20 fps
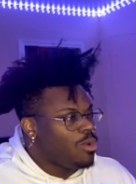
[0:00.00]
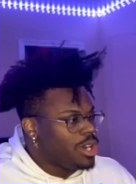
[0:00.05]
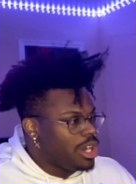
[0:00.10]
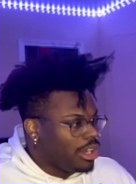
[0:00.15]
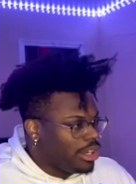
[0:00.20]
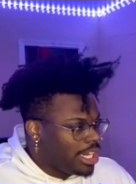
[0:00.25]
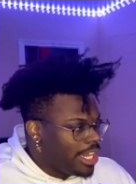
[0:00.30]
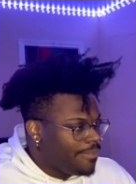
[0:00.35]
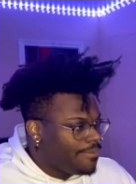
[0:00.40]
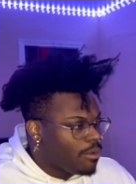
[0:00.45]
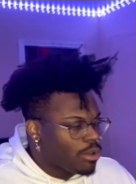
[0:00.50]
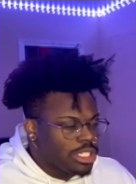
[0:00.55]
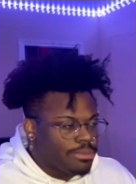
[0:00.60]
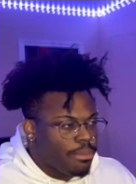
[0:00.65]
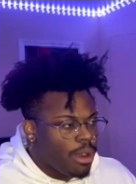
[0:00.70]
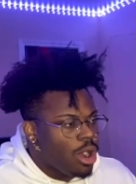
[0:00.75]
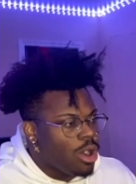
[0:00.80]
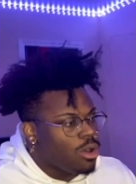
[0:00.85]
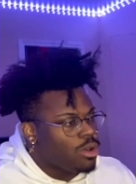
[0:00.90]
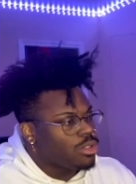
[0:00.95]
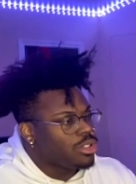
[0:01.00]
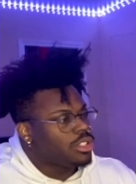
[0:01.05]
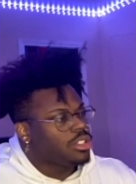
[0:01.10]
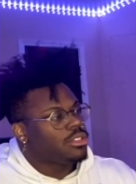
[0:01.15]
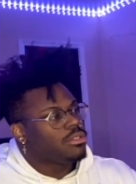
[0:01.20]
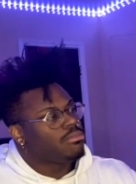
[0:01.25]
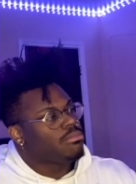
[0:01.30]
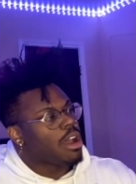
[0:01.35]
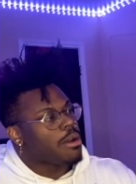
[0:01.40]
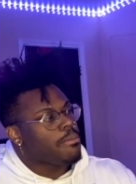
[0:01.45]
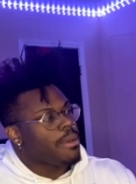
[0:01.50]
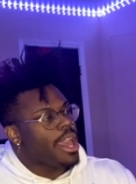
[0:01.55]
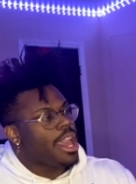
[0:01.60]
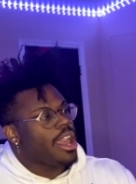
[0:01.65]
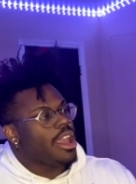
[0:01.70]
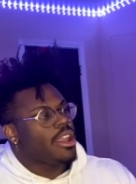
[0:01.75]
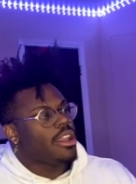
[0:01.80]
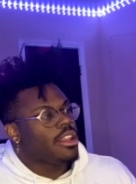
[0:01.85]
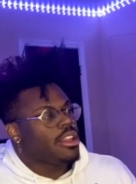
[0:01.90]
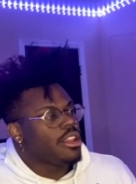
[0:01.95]
a leaf on his balls. My bad.
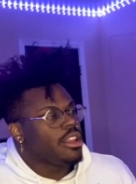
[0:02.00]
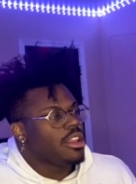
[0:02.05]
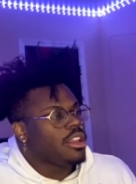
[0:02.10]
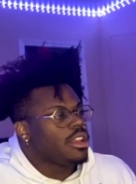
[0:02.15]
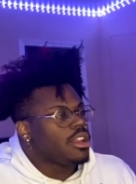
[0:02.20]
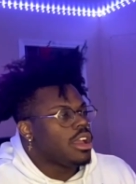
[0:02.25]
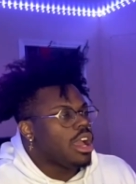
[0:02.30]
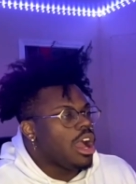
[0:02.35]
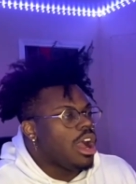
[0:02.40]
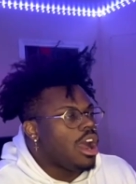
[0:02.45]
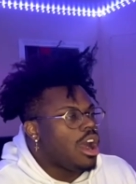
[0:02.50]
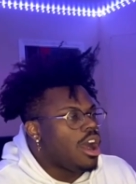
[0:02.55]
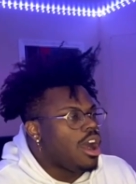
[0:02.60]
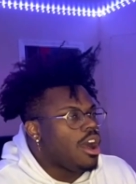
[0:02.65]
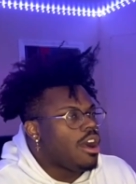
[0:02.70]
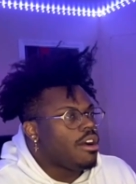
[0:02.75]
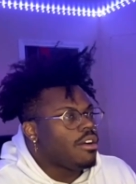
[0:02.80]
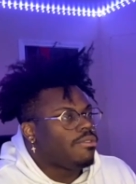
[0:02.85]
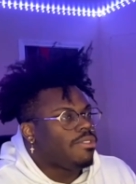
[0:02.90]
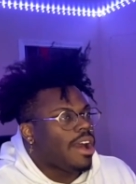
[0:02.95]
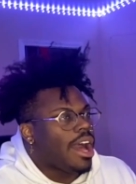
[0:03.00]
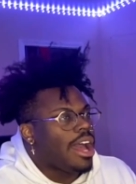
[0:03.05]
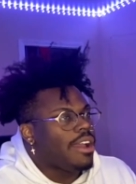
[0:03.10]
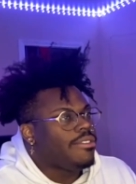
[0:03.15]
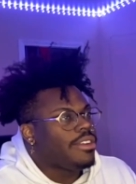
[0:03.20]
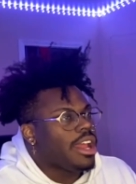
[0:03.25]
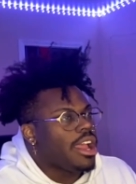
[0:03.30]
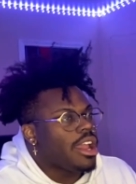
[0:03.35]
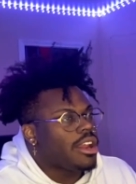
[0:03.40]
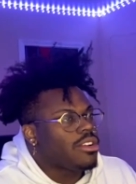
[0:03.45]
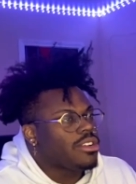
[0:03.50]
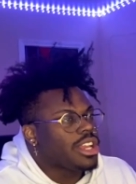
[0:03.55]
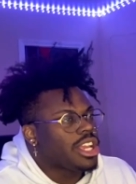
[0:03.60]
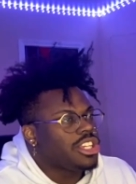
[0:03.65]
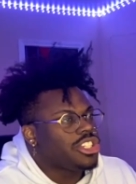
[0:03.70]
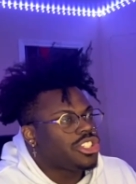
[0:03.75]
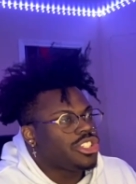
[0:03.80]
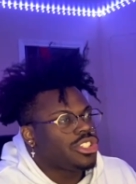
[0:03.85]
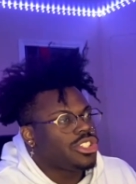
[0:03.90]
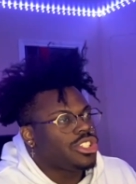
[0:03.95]
Uh, five nine. Okay,
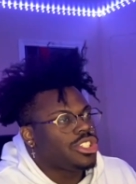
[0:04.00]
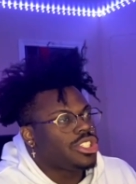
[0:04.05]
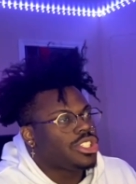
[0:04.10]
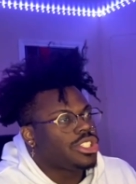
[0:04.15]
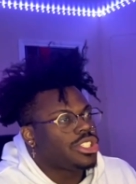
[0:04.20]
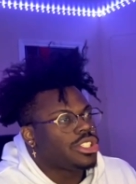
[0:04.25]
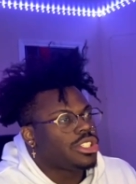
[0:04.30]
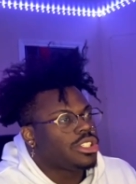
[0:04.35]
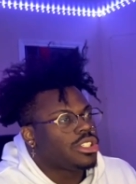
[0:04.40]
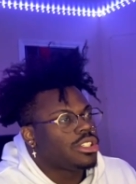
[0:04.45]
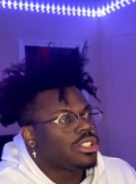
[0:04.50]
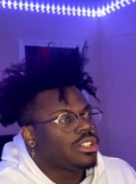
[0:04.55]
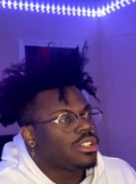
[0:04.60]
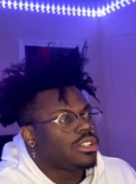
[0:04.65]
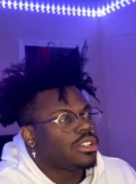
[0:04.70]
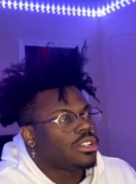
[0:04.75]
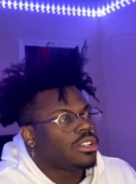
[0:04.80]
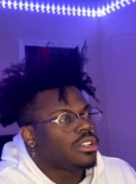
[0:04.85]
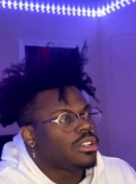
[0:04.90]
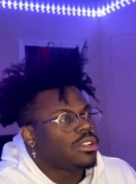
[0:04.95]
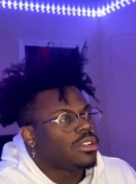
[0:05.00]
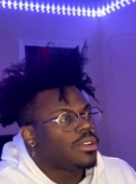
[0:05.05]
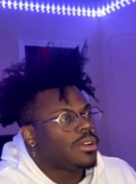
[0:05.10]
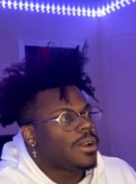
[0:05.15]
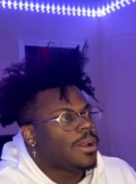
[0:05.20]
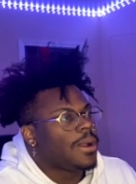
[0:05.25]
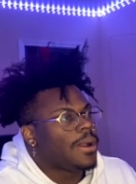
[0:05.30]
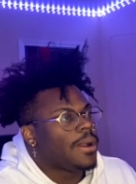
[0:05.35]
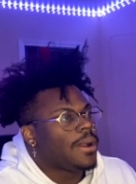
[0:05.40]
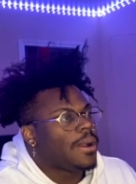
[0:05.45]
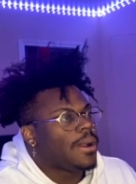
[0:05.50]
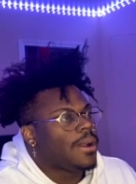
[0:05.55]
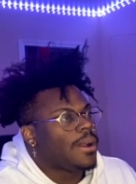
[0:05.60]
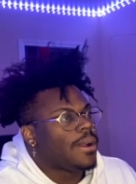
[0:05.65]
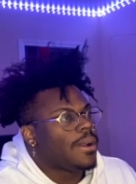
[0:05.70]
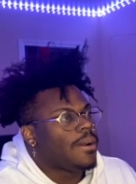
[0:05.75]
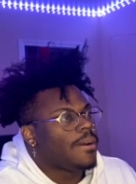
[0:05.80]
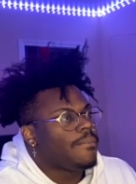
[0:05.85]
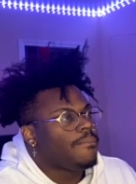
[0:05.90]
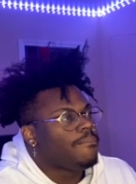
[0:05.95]
sure.
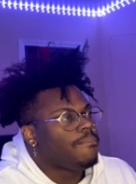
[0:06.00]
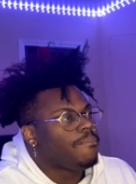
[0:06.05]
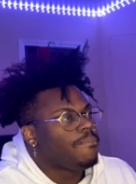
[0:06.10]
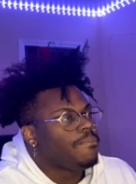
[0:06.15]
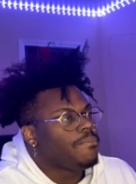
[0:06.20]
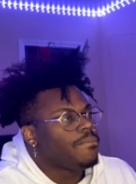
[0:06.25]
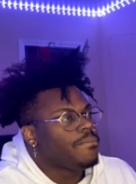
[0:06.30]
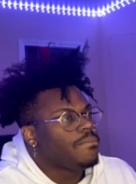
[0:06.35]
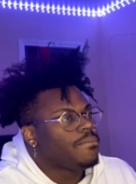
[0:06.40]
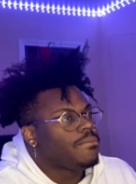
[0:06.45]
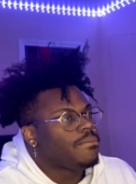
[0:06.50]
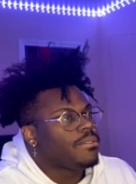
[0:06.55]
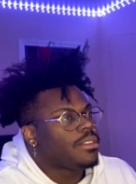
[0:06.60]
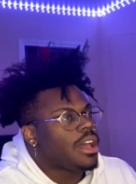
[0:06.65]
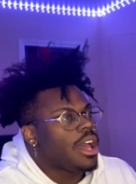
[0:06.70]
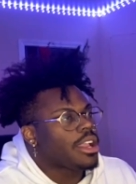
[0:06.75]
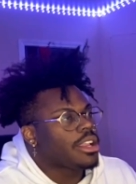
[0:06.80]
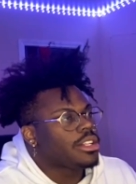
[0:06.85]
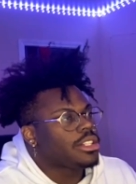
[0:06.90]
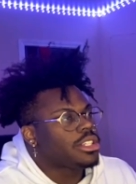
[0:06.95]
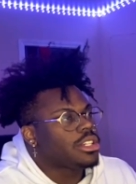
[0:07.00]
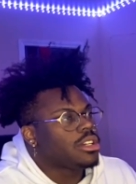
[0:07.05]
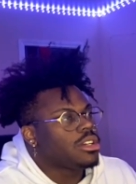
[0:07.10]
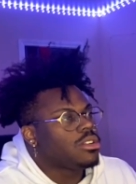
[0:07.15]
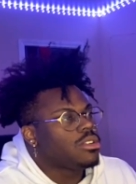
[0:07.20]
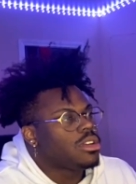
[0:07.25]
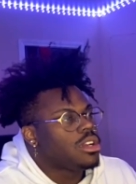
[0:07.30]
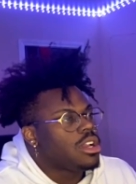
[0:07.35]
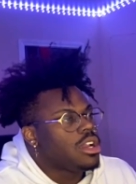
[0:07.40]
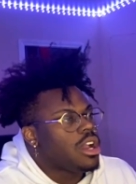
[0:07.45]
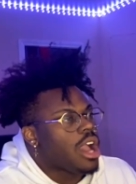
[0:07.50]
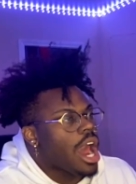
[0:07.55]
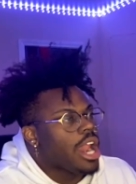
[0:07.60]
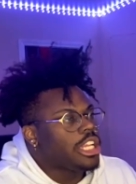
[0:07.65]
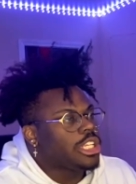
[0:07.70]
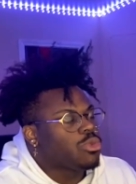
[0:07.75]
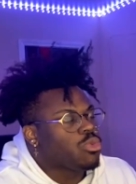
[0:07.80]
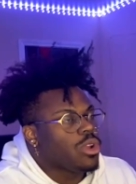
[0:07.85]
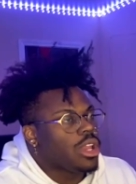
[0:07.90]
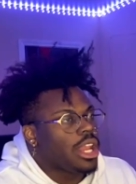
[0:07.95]
Um. Nagato. I
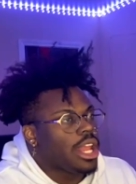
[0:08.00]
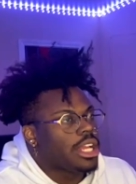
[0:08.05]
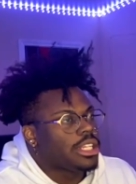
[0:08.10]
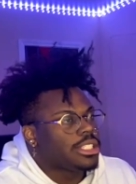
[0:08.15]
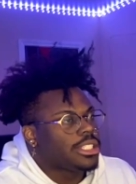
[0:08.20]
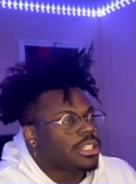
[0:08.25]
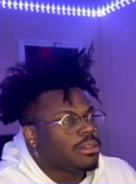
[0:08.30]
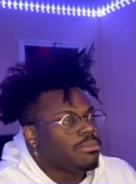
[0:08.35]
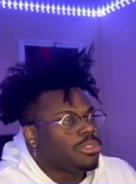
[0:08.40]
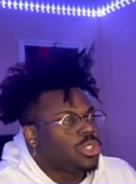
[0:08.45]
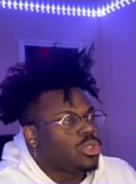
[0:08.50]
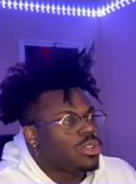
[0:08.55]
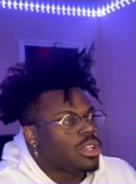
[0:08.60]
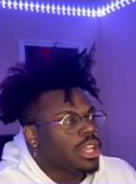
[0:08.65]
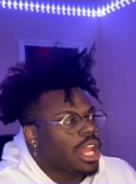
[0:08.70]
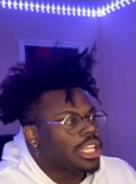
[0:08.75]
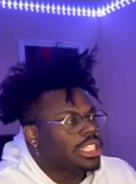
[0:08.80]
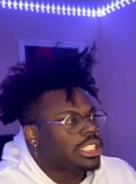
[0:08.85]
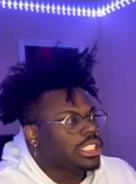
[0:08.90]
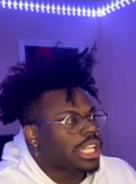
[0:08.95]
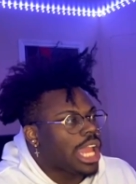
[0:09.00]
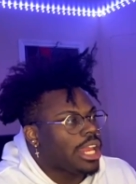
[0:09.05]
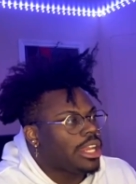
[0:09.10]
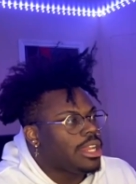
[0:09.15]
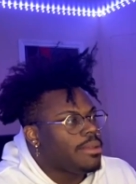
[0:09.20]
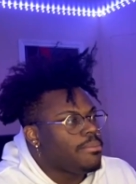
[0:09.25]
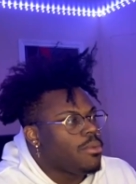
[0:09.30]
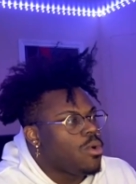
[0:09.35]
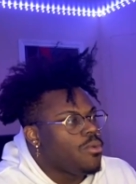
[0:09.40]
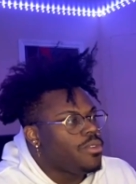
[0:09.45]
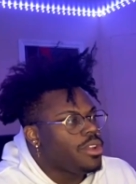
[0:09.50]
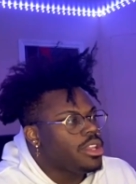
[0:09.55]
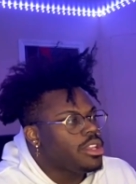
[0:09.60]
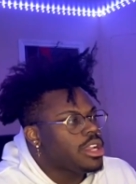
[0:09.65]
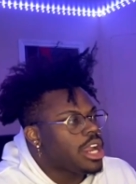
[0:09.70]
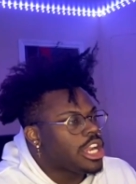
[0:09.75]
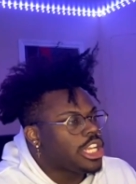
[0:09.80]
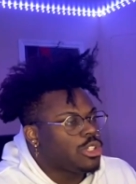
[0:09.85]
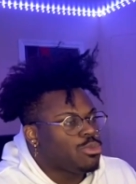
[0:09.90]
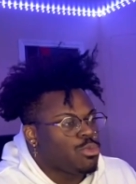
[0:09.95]
just realized something too. They're like slightly moving.
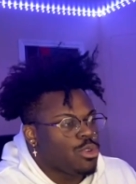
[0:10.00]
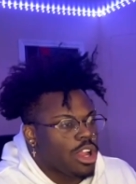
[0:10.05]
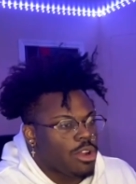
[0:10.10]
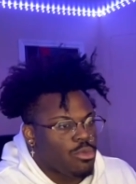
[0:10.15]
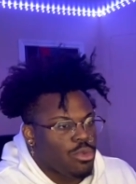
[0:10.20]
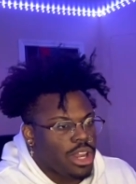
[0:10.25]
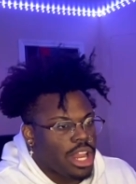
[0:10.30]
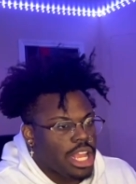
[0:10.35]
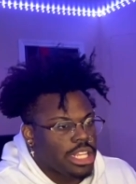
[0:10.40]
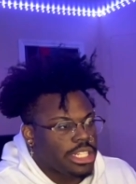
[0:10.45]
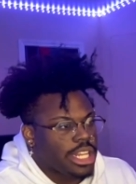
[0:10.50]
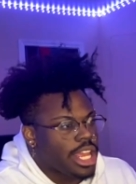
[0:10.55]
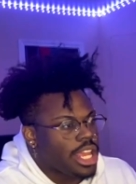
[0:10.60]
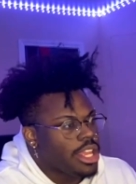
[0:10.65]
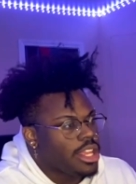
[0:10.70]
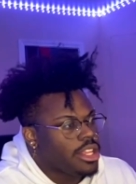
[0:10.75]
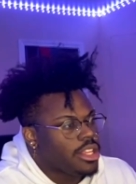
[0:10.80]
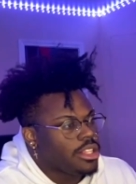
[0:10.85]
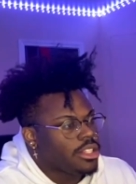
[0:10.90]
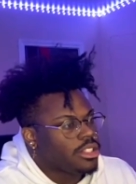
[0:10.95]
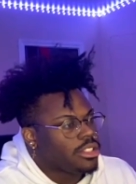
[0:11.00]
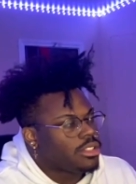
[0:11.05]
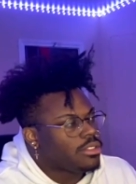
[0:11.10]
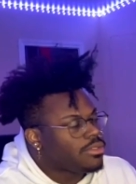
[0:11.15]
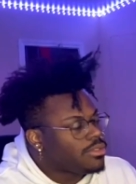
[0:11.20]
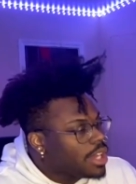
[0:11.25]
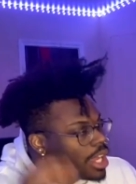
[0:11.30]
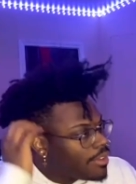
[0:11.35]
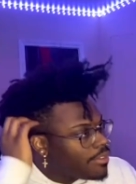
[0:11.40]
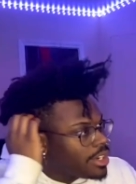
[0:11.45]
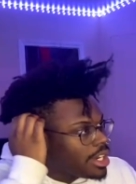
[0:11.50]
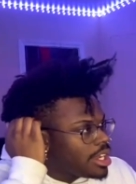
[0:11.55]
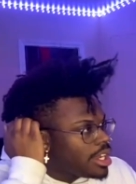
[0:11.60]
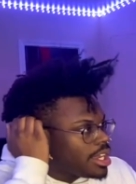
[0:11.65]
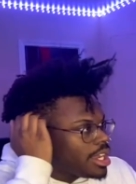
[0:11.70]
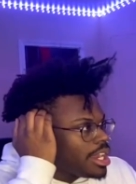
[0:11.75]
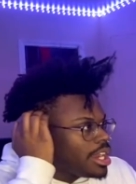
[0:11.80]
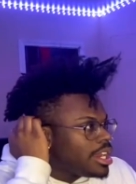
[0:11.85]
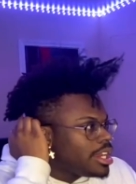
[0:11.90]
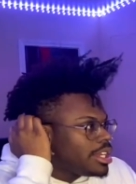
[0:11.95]
I just realized that.
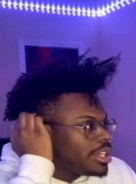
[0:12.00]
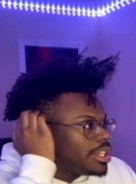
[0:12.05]
nine.